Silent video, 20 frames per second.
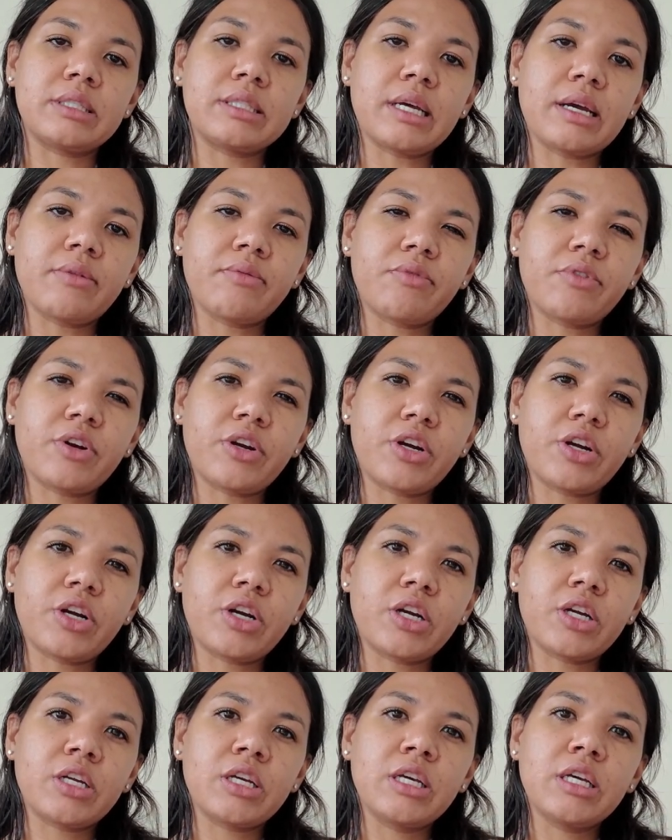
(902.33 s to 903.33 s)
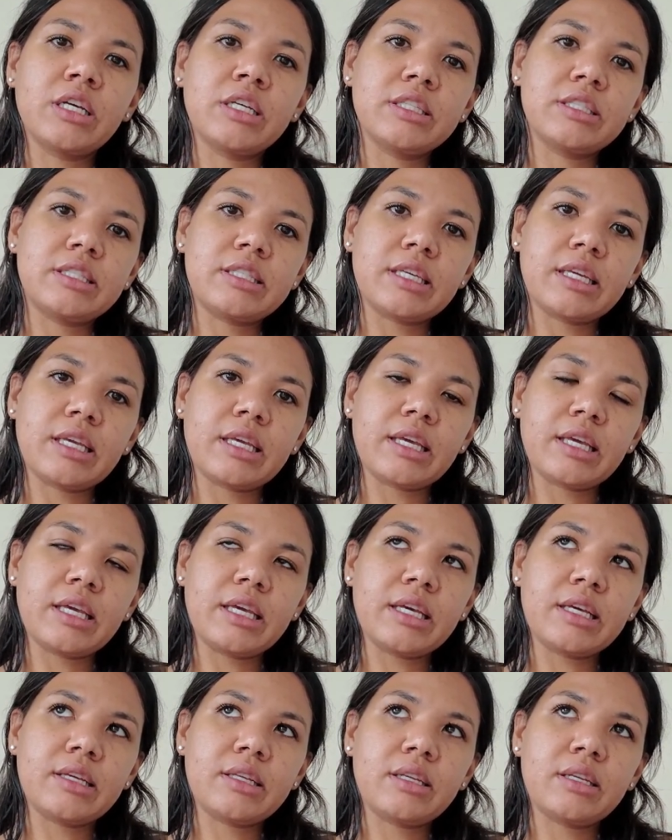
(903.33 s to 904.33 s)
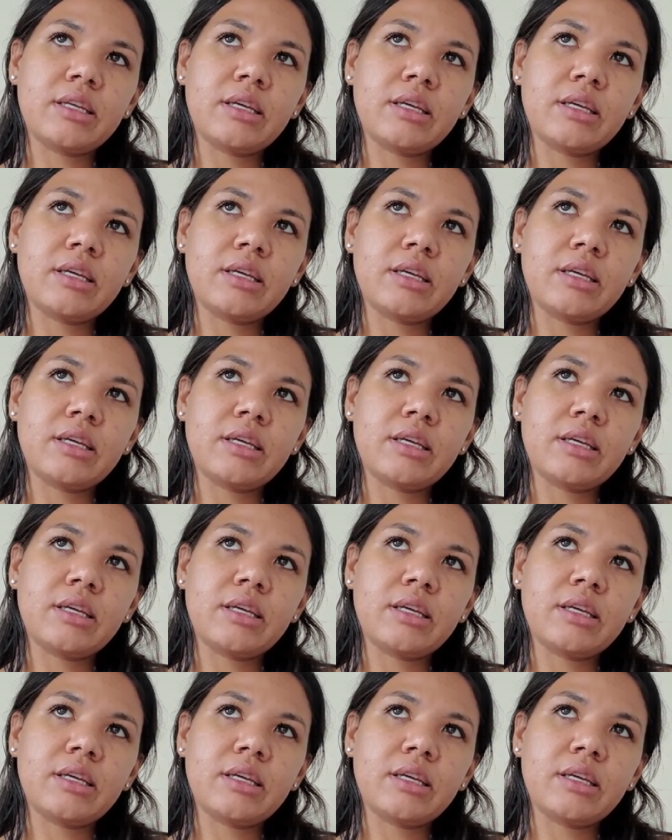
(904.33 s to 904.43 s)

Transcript: time for her to eat,